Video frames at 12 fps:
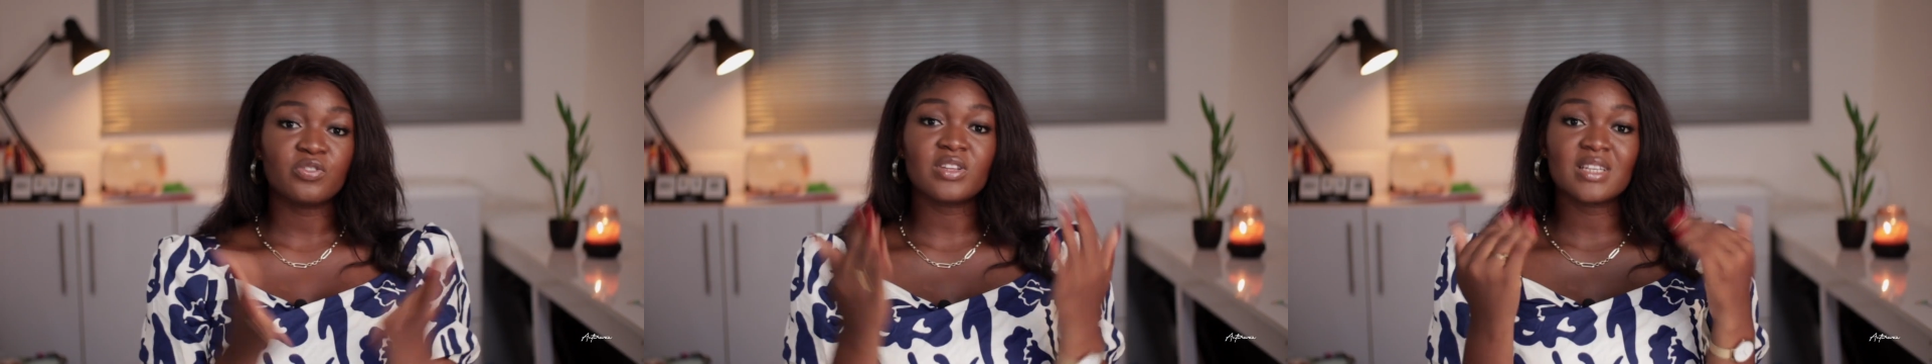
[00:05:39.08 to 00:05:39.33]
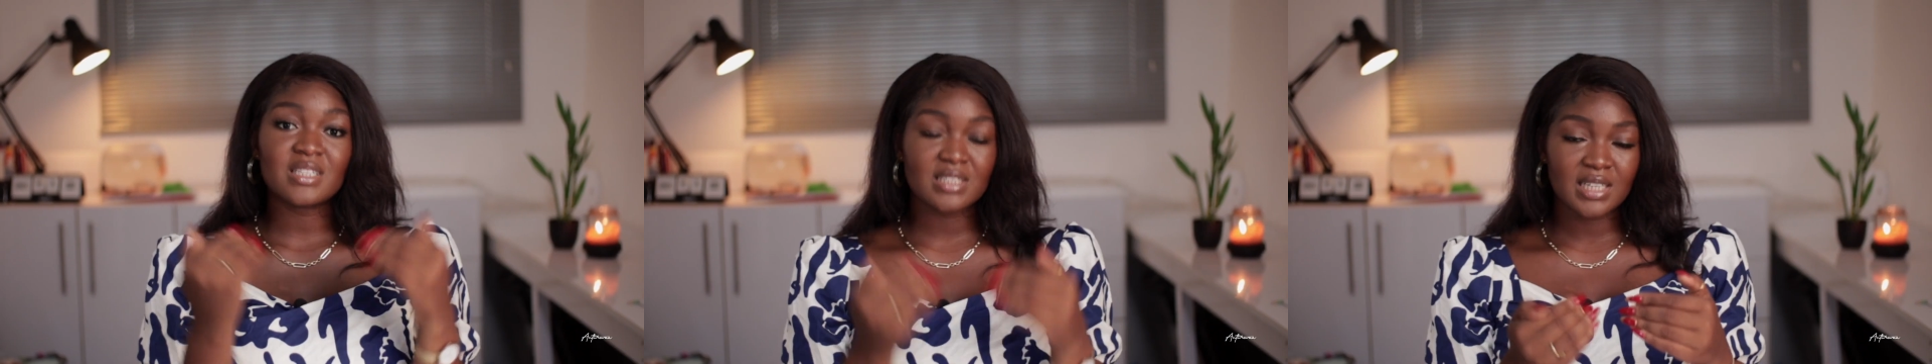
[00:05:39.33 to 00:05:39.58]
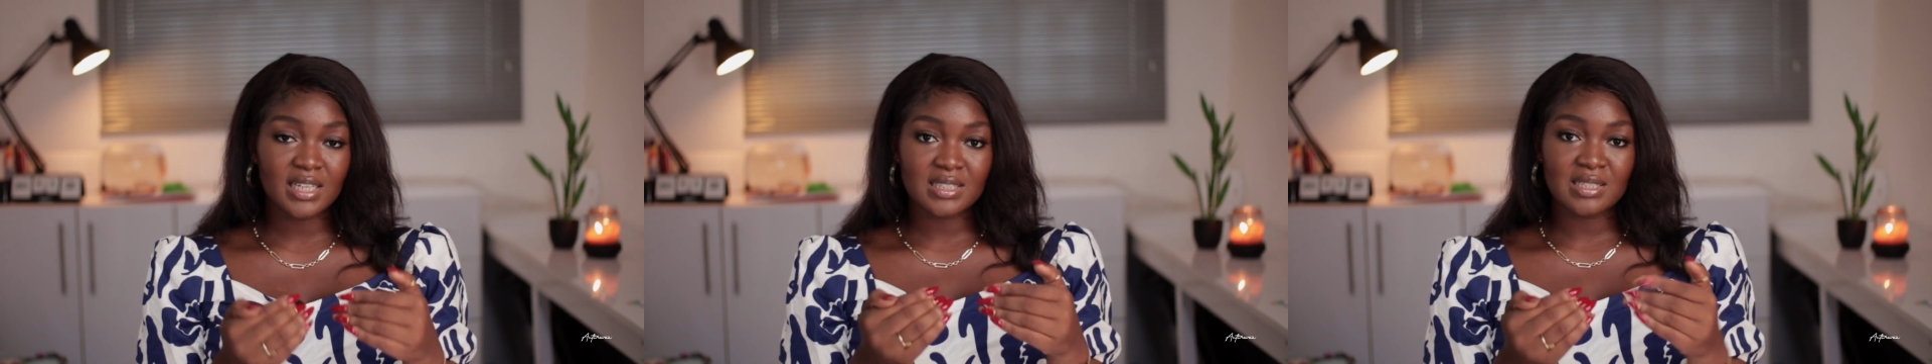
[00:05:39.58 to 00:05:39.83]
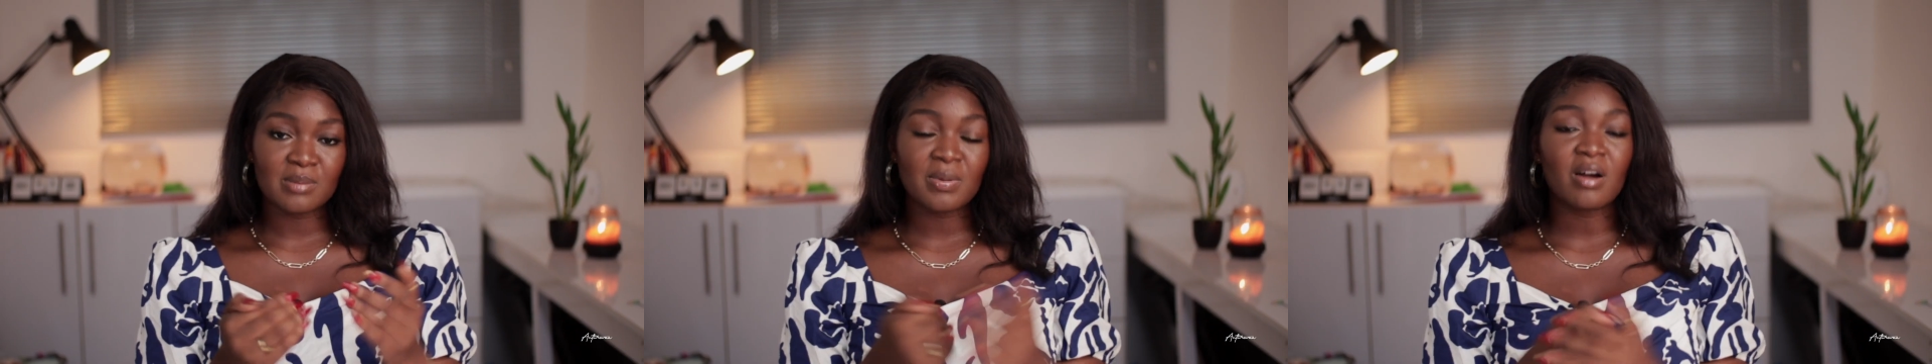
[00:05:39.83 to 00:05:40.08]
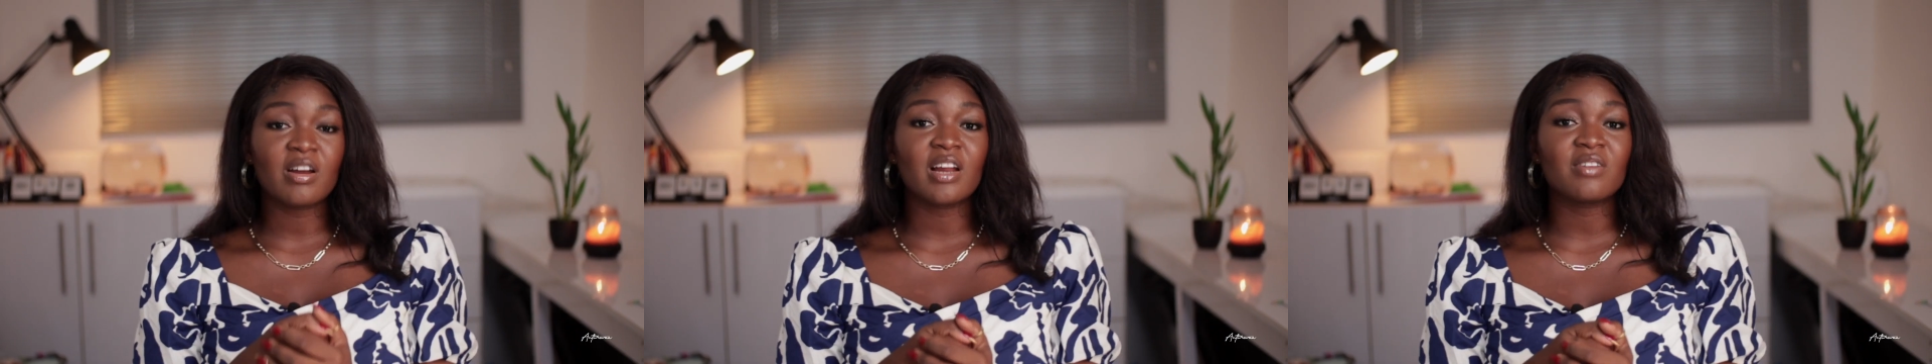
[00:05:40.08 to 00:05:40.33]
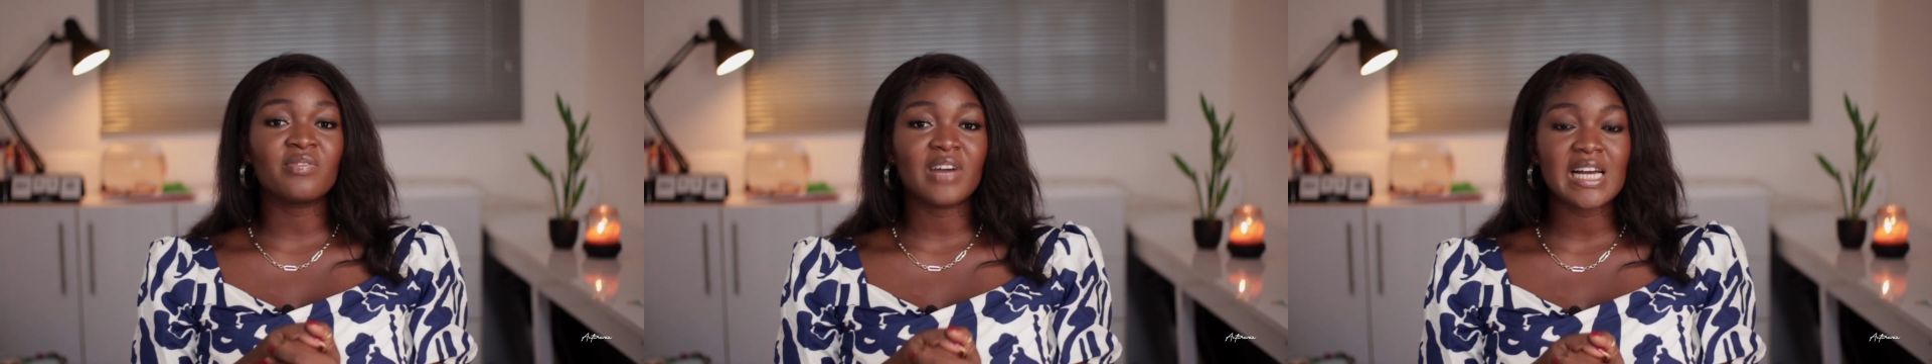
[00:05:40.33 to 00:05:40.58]
for this next tip, I would
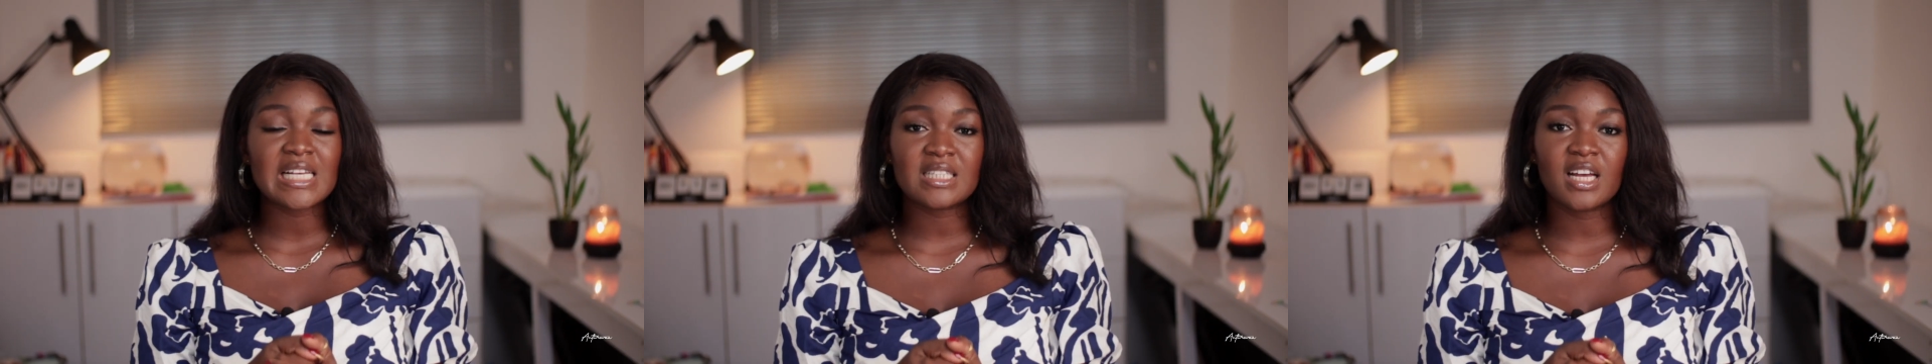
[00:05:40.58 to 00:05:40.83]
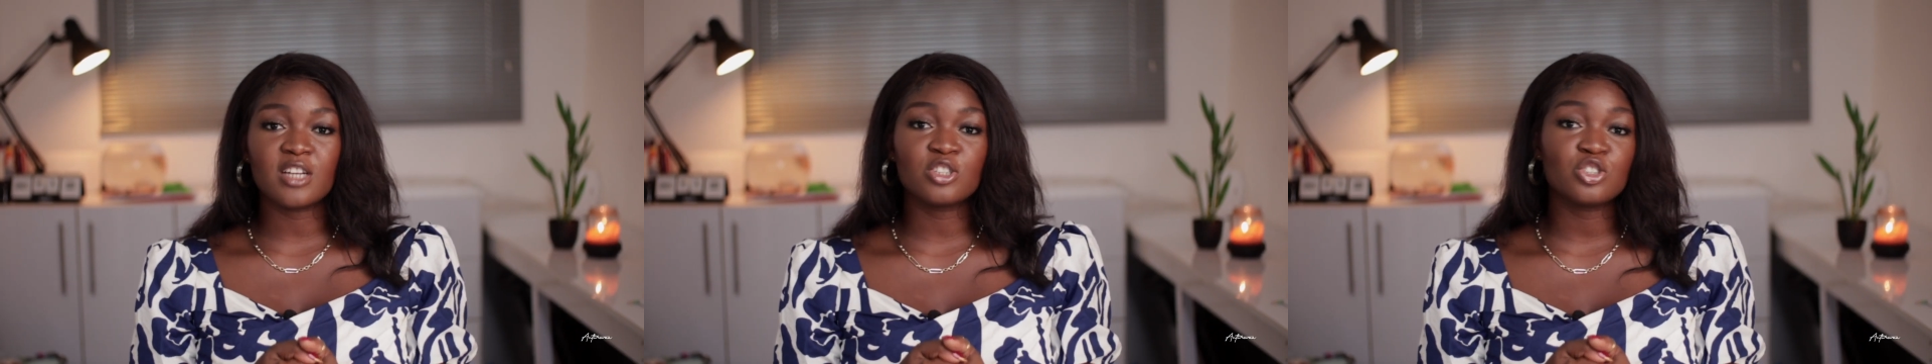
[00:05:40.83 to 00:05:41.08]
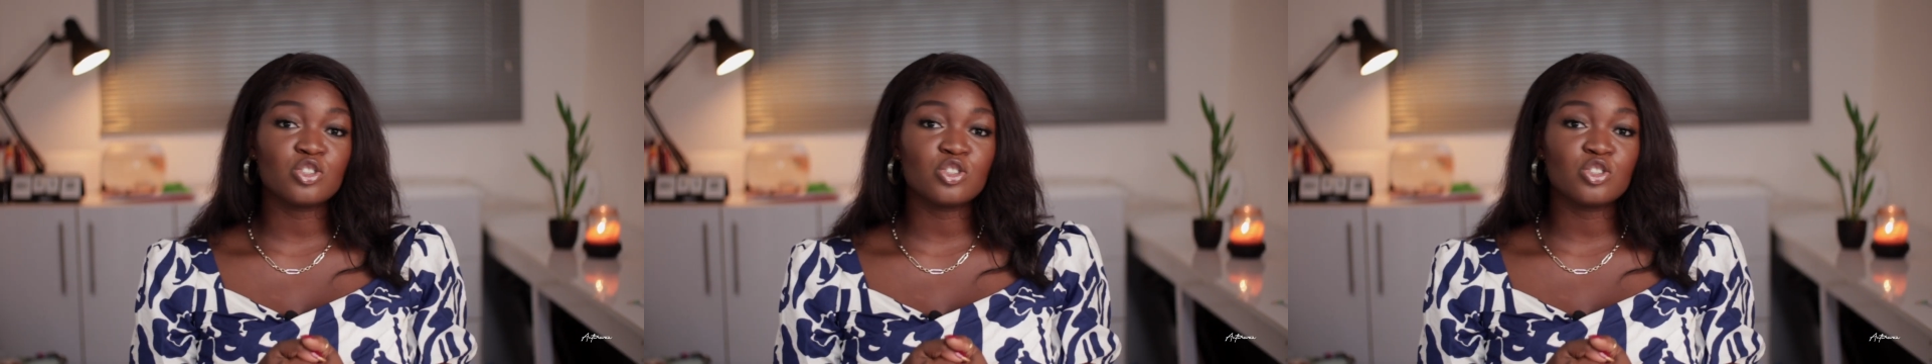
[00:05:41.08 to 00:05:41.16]
advise that